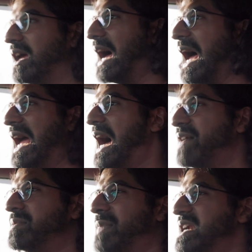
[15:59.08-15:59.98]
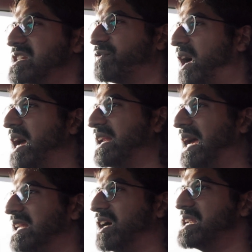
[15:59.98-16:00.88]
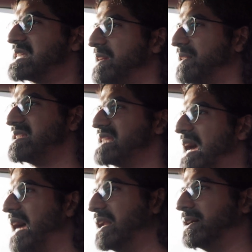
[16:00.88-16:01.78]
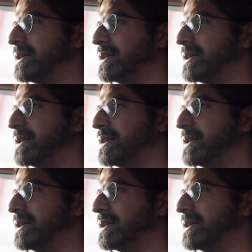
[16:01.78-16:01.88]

I haven't managed to find any understeer in this yet.